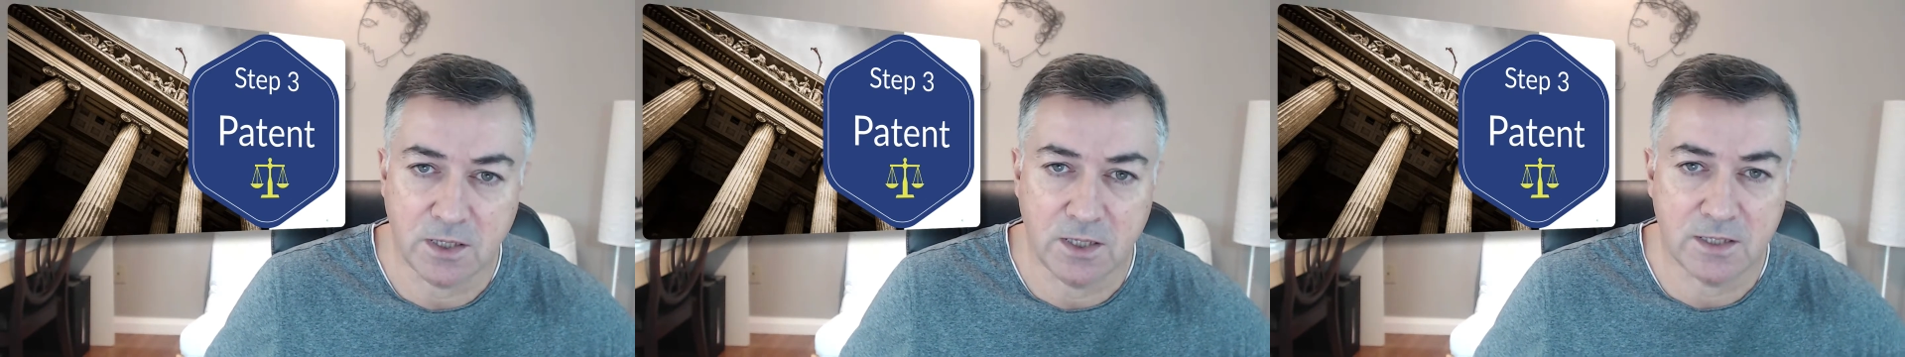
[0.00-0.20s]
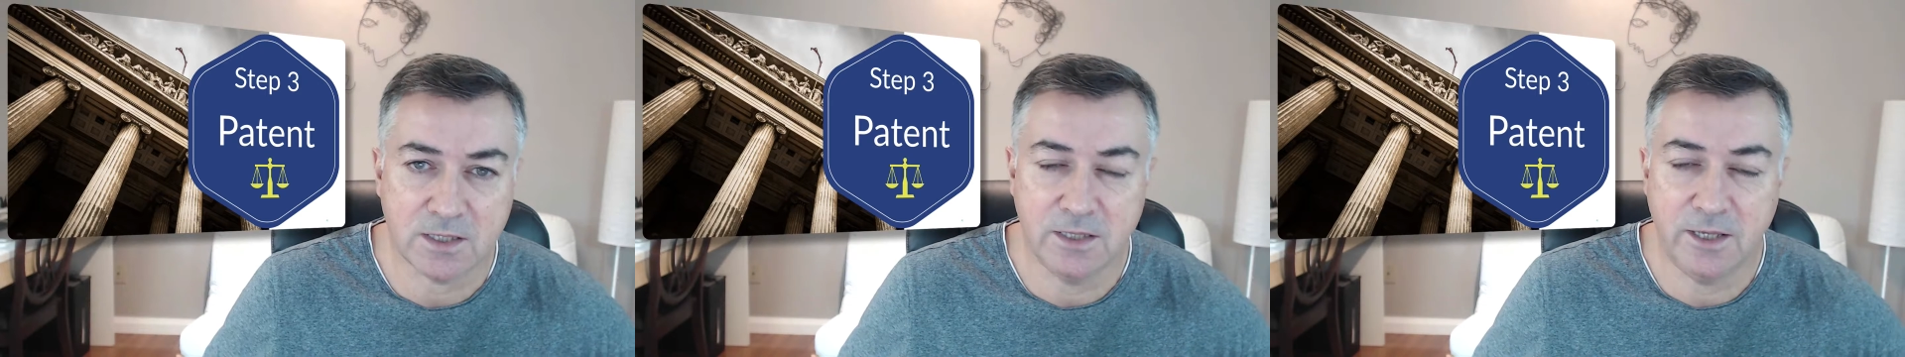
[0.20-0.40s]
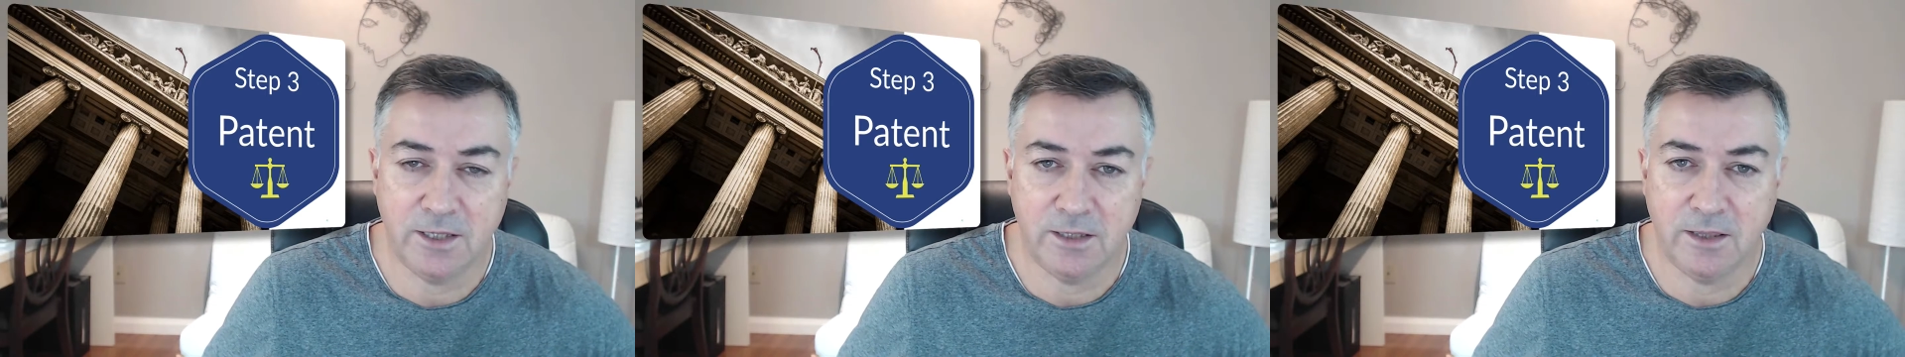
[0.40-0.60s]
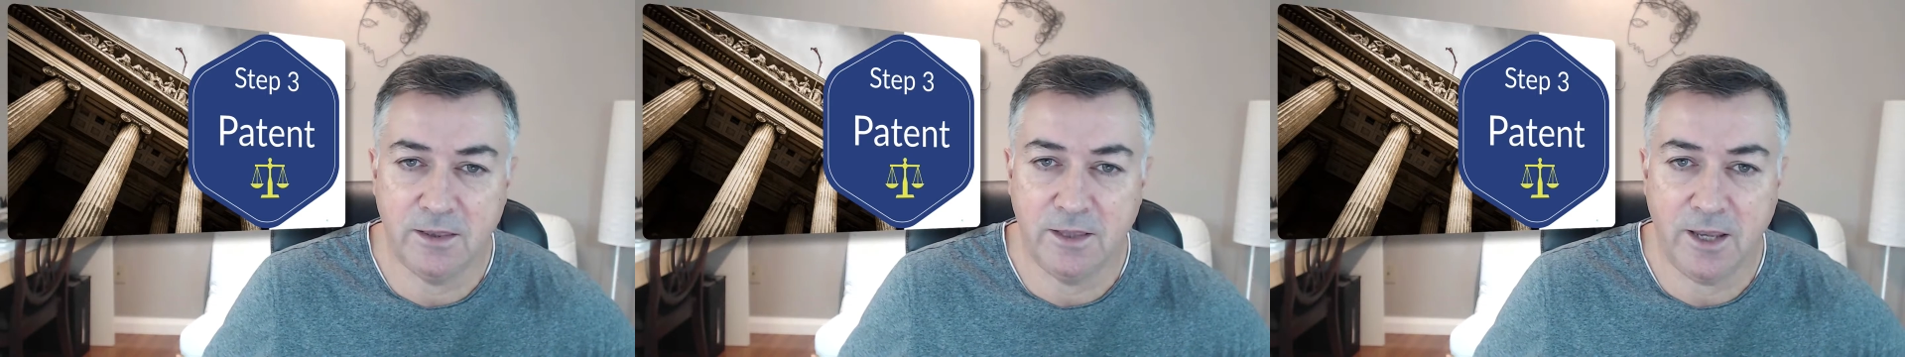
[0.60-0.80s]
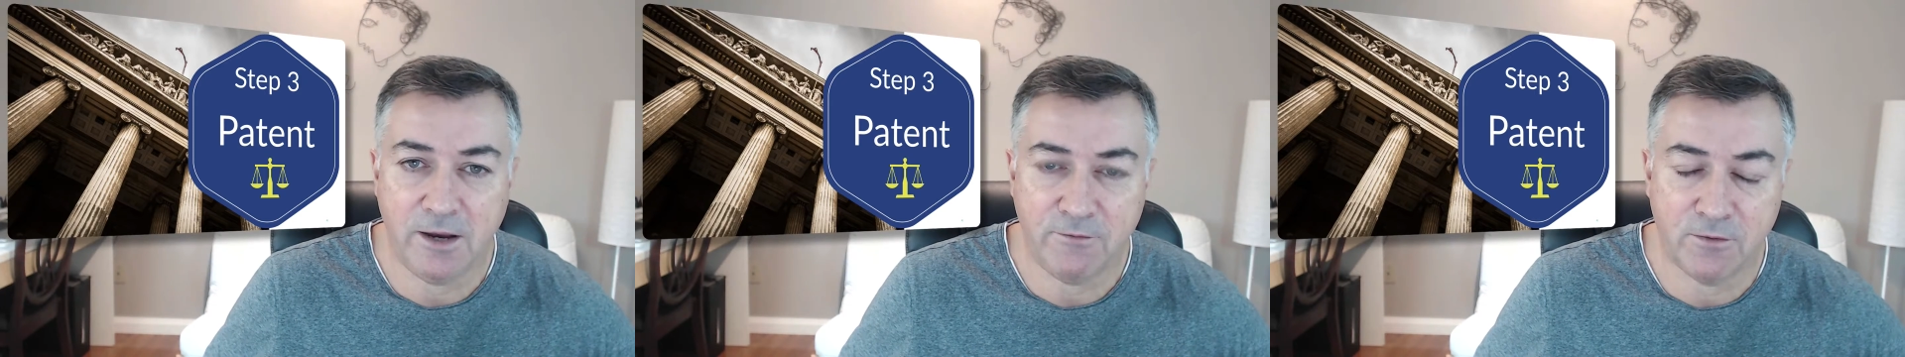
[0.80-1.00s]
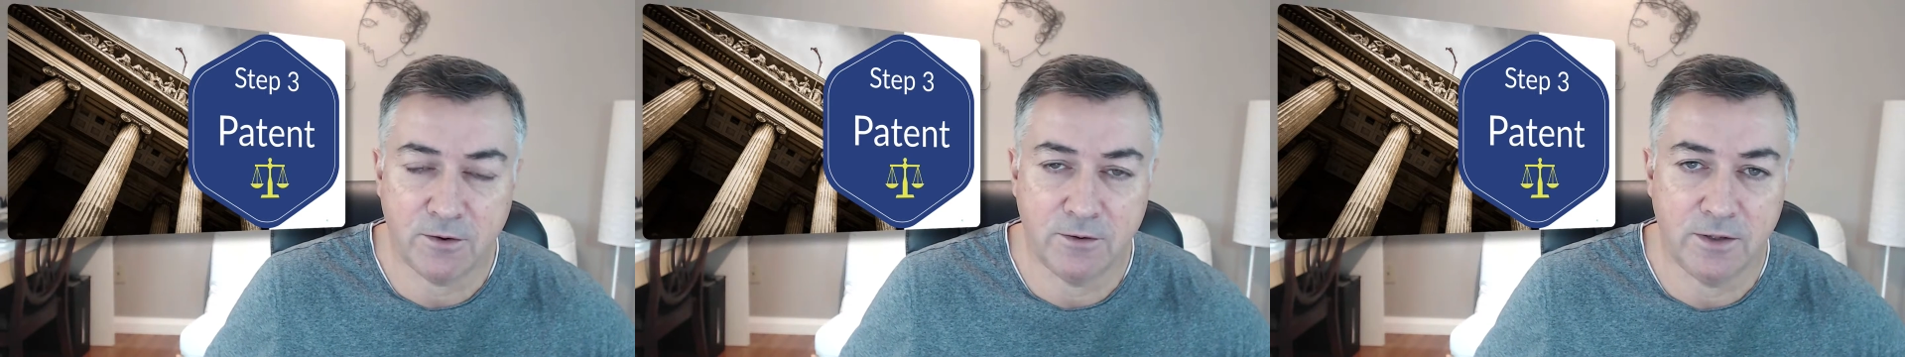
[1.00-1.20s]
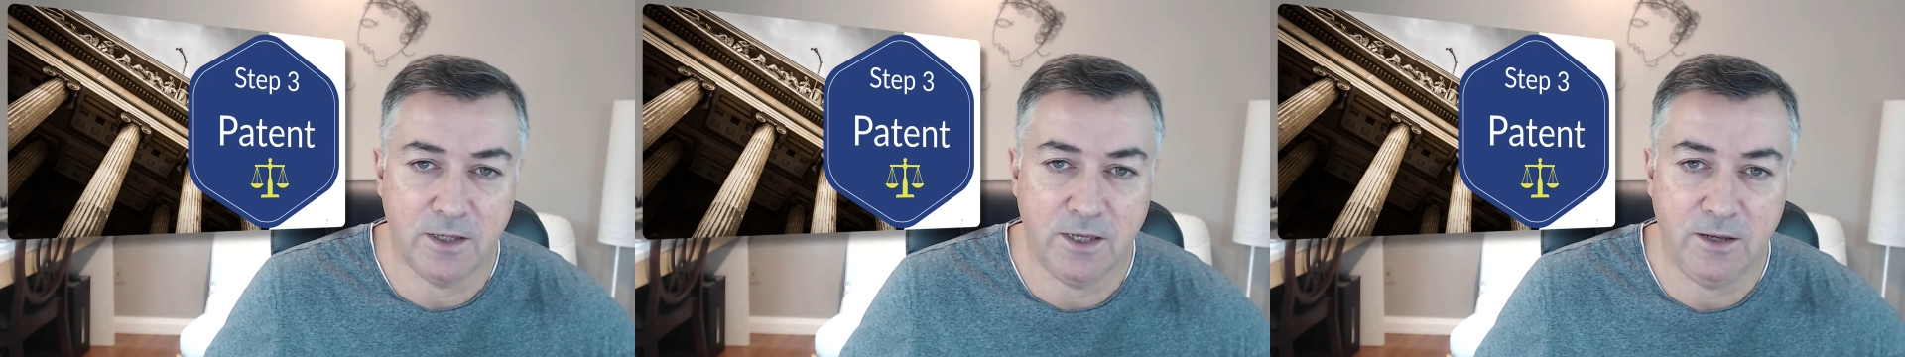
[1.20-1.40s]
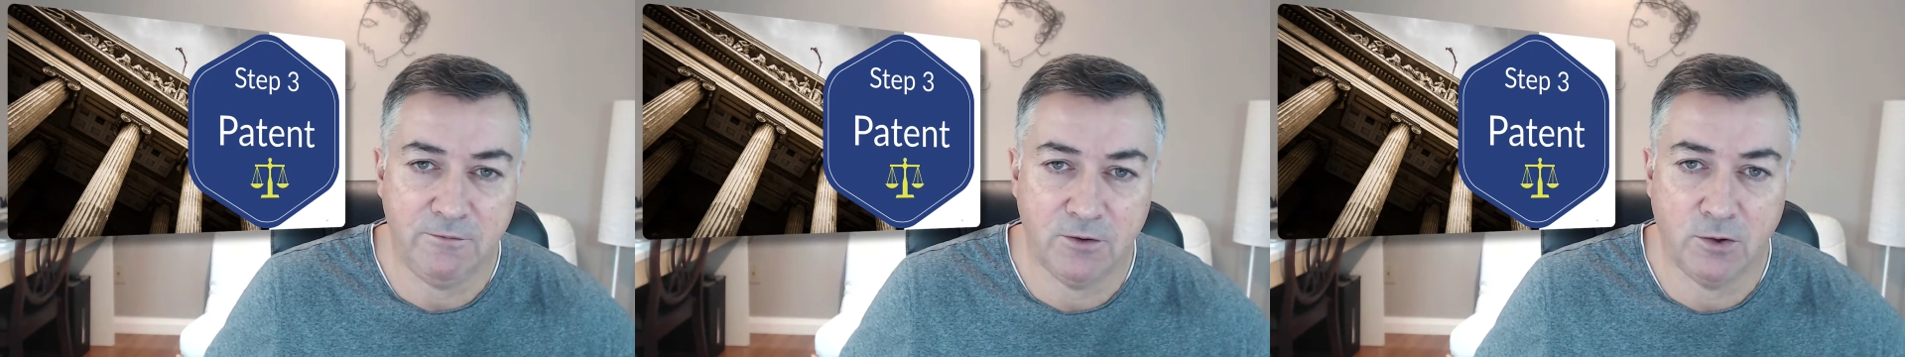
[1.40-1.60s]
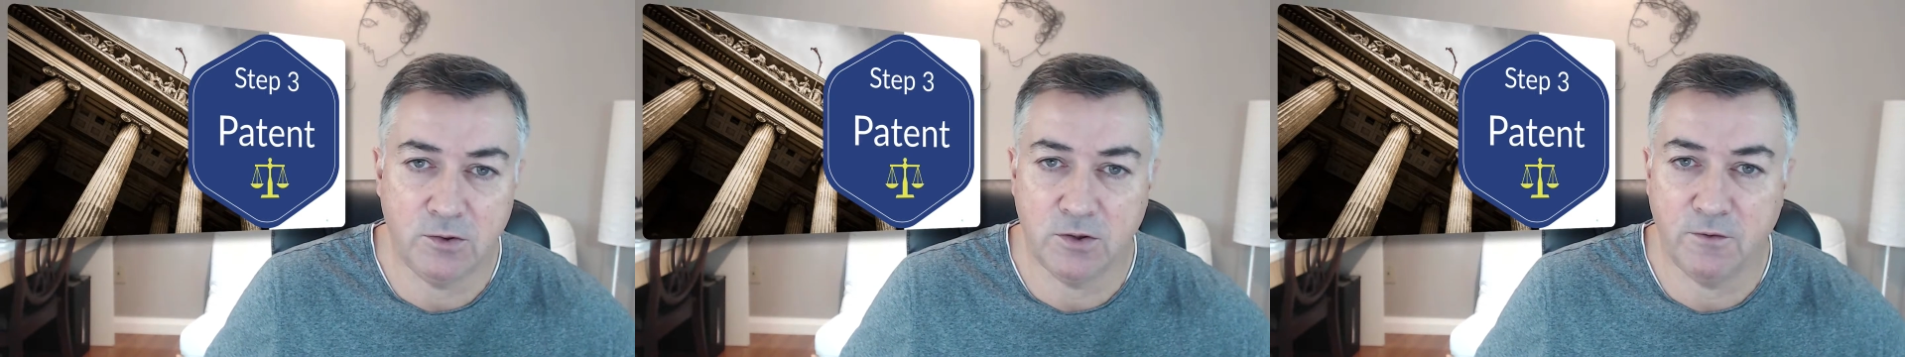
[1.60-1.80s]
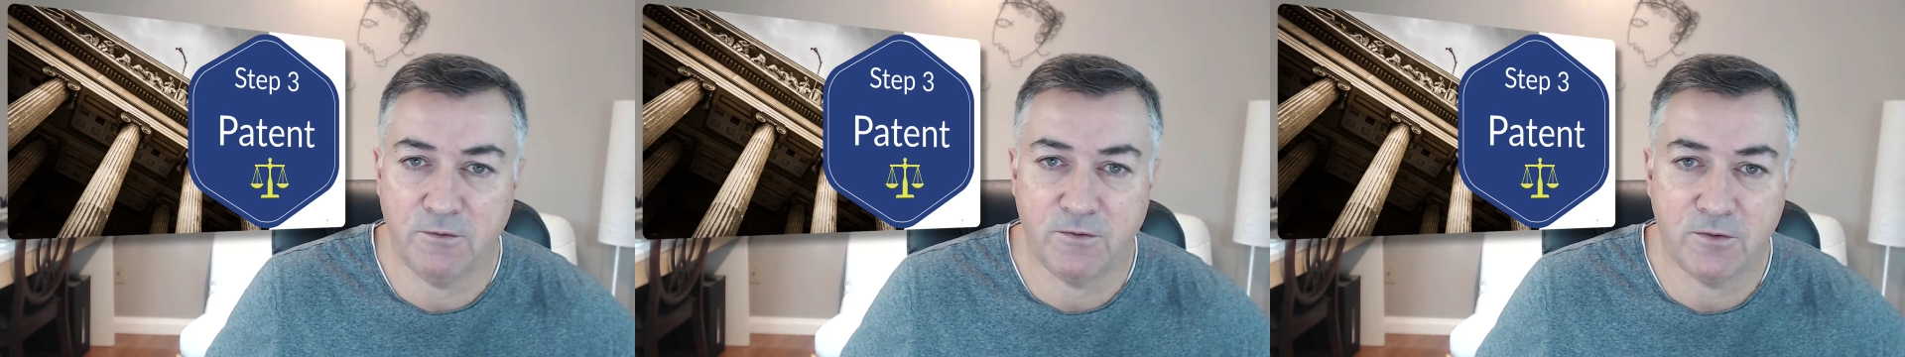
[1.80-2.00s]
it's never even
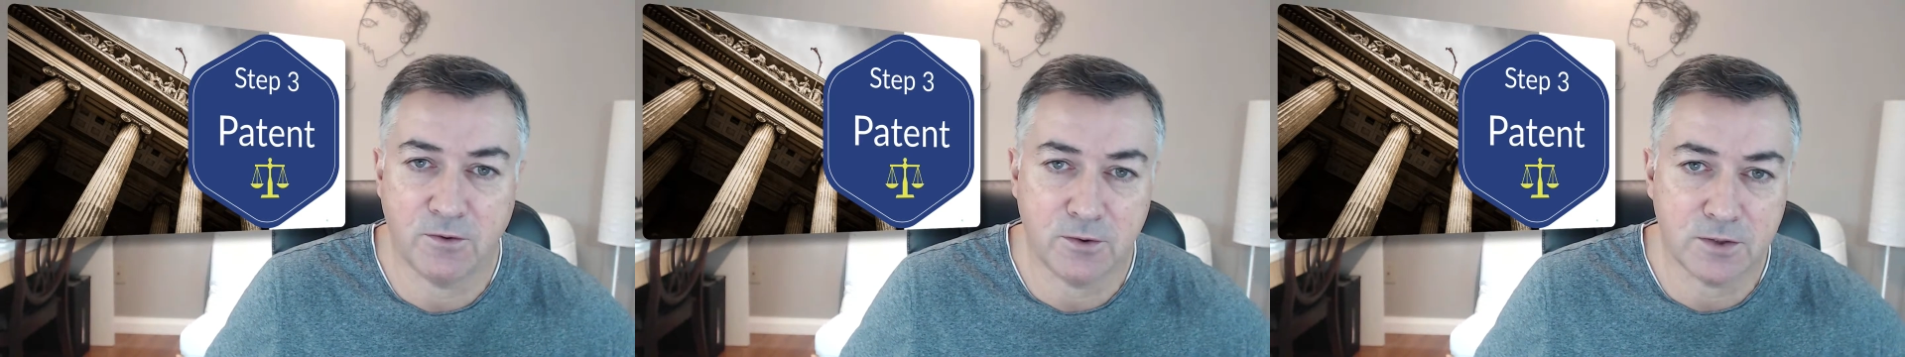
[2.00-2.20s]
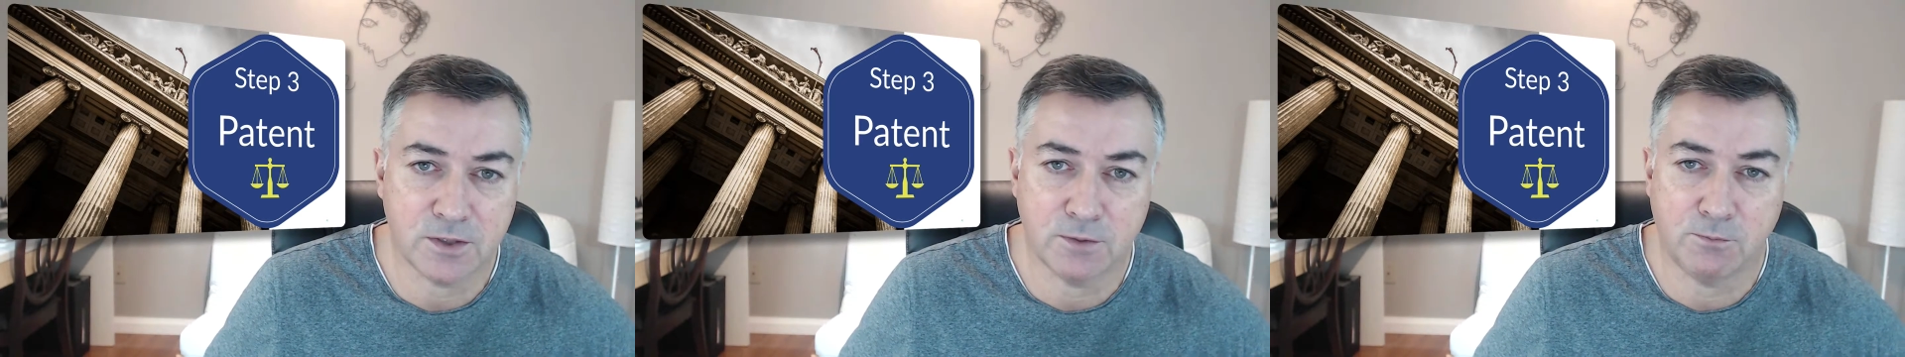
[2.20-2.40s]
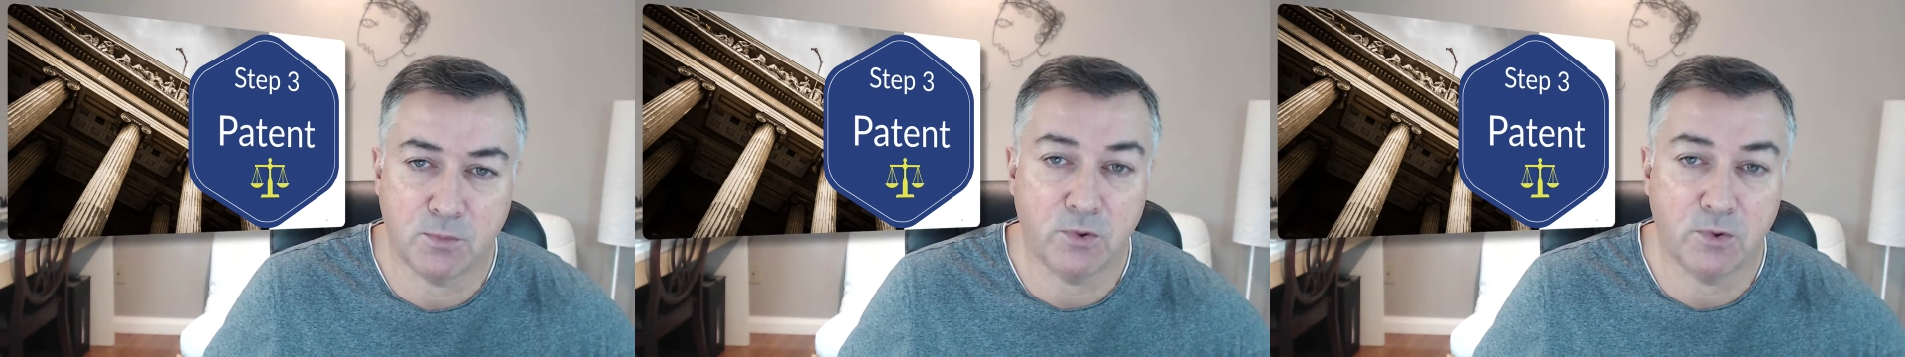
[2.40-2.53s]
the first